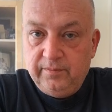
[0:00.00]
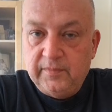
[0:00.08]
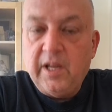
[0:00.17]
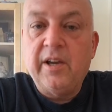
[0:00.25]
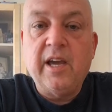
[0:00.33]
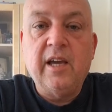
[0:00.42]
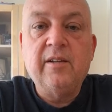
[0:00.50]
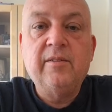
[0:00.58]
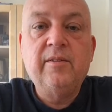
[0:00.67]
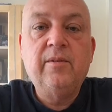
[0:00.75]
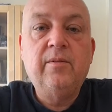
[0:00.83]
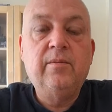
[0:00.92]
okay,
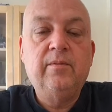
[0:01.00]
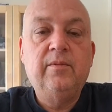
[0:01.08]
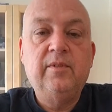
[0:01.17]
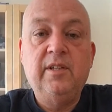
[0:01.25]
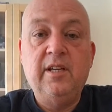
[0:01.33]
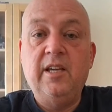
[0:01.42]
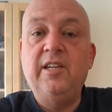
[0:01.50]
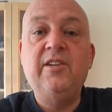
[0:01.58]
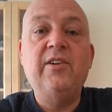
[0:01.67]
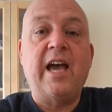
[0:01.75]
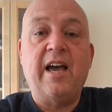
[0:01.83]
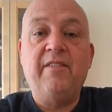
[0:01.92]
you
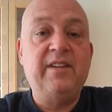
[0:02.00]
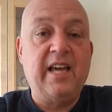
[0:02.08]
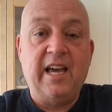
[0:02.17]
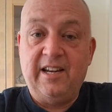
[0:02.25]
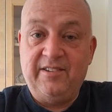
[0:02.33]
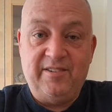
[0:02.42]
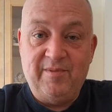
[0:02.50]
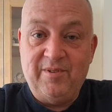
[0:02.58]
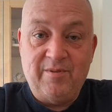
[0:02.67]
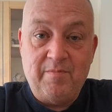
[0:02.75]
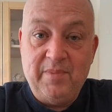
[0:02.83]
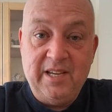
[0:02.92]
have to ask them to
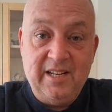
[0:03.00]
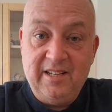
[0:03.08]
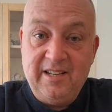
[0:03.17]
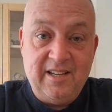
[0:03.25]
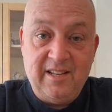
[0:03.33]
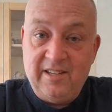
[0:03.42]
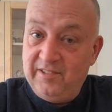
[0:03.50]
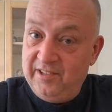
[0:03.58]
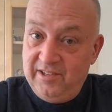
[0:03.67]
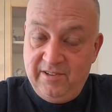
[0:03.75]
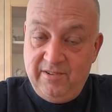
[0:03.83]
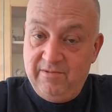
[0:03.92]
repeat because
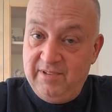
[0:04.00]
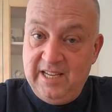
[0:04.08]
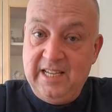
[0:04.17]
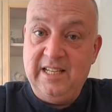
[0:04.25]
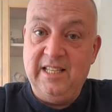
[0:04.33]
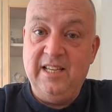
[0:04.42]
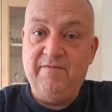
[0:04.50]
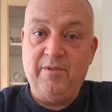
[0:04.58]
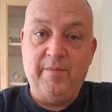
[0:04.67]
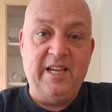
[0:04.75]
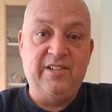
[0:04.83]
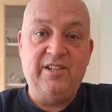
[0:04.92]
you need the
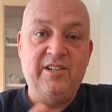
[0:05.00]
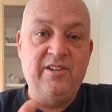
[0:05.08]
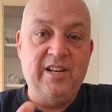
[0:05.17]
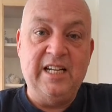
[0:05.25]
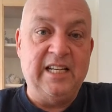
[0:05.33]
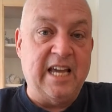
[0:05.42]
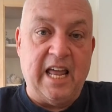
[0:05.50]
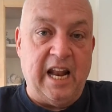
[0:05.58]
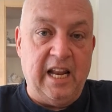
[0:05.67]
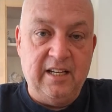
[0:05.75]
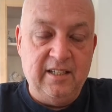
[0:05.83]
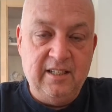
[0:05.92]
information, you didn't get
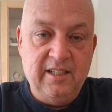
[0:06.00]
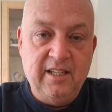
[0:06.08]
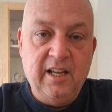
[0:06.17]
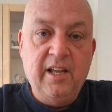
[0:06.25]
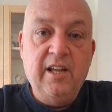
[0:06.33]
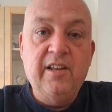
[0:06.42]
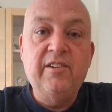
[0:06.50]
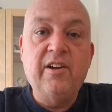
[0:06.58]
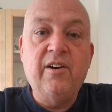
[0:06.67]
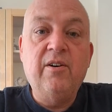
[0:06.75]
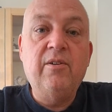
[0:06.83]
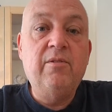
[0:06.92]
it.
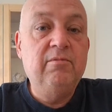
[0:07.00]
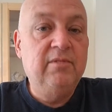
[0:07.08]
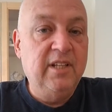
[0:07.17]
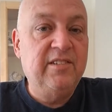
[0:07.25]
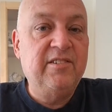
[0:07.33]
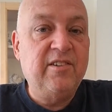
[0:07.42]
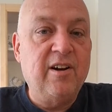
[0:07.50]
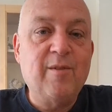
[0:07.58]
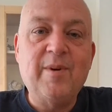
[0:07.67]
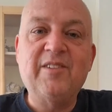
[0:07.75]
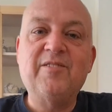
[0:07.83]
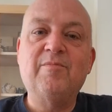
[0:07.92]
So let's talk
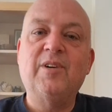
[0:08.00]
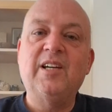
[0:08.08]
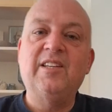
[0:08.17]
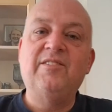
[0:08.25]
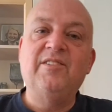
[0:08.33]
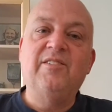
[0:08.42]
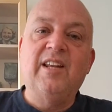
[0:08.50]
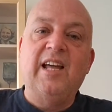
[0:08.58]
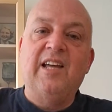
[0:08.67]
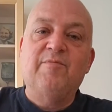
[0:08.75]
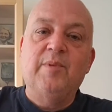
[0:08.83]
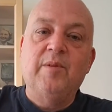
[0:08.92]
about some ways you can
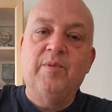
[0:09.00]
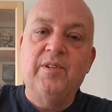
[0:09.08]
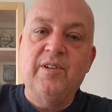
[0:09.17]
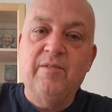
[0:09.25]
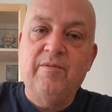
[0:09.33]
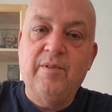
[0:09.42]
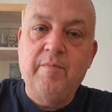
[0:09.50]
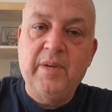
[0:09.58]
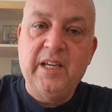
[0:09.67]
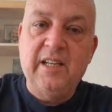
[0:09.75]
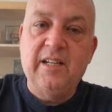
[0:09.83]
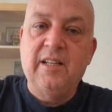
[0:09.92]
ask people to
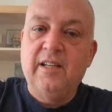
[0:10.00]
repeat.